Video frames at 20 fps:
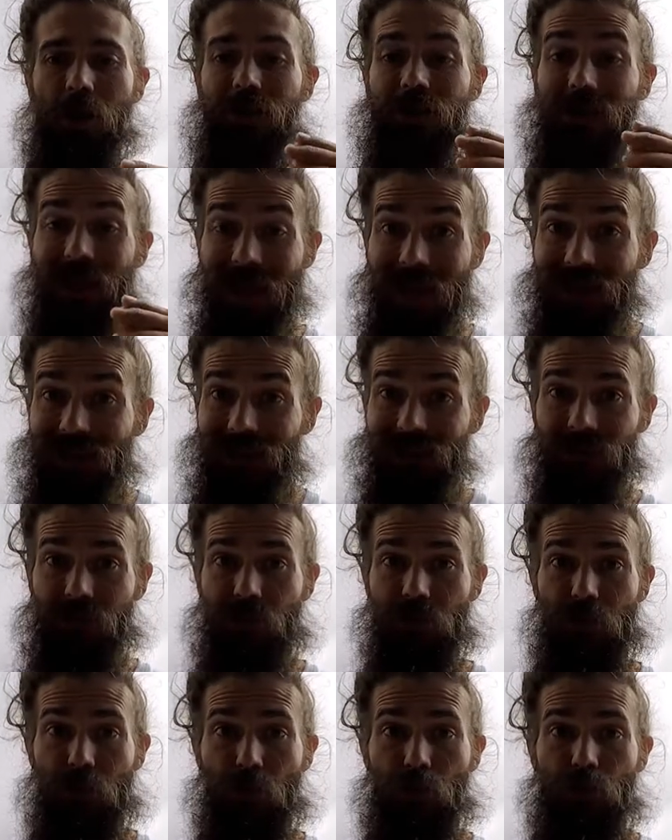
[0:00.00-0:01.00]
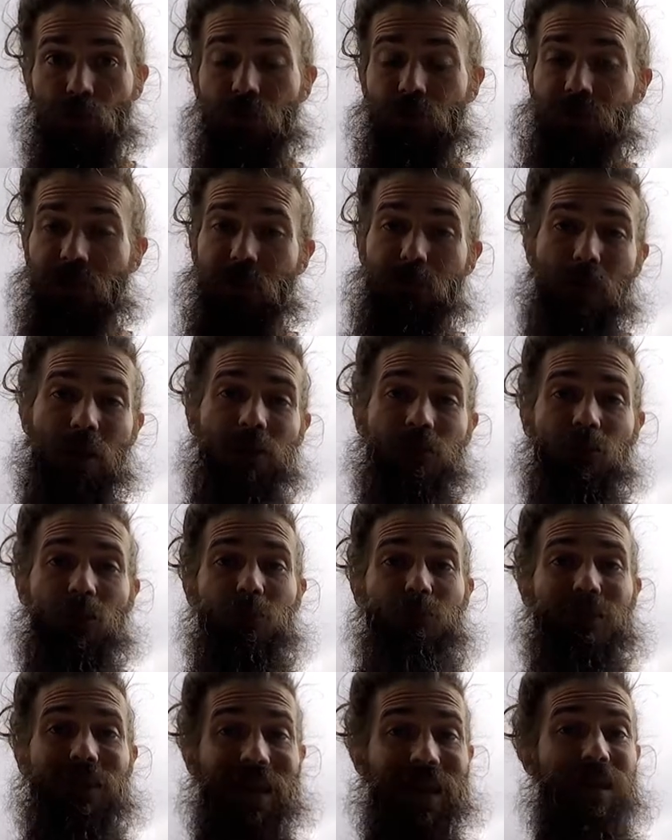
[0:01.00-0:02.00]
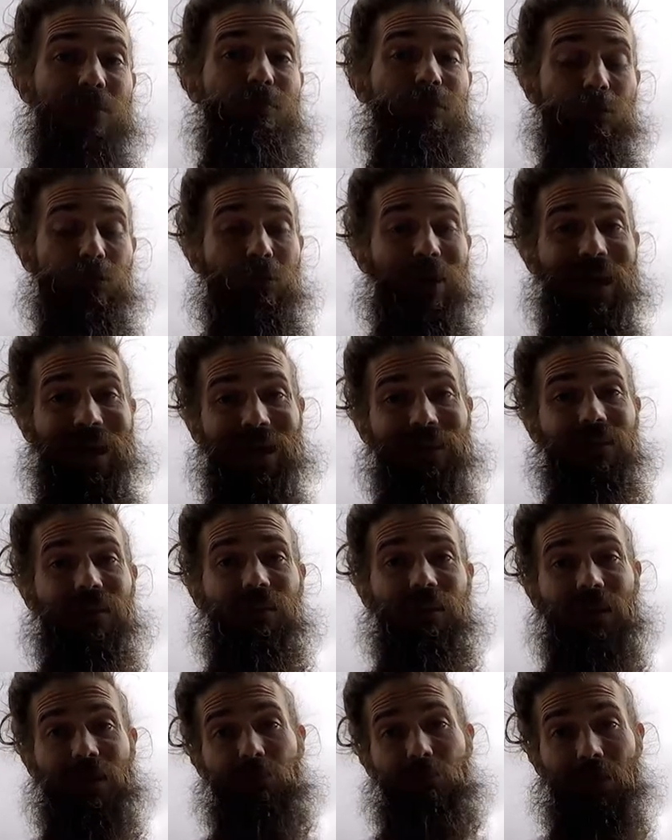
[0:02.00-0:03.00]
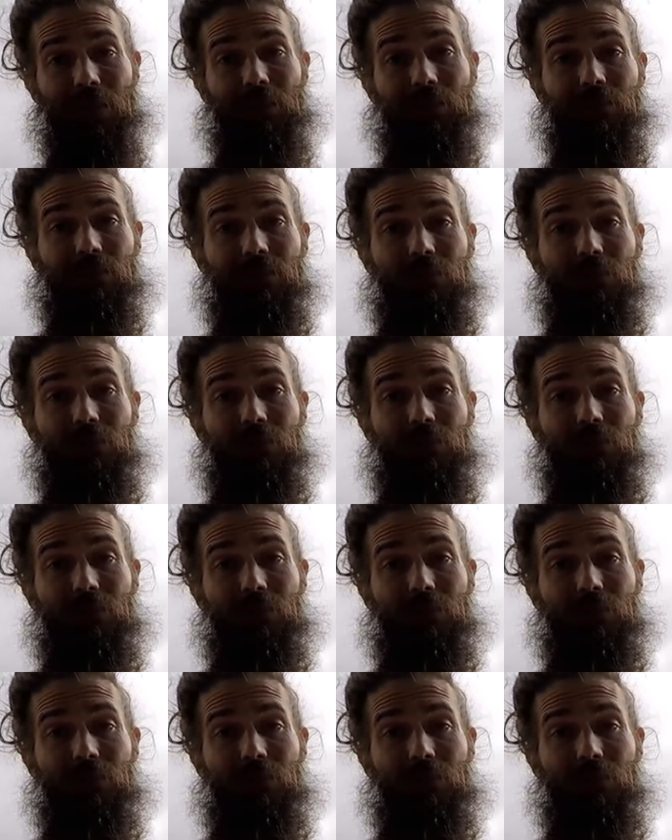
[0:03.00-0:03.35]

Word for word: legs though, they might not be able to handle that pace.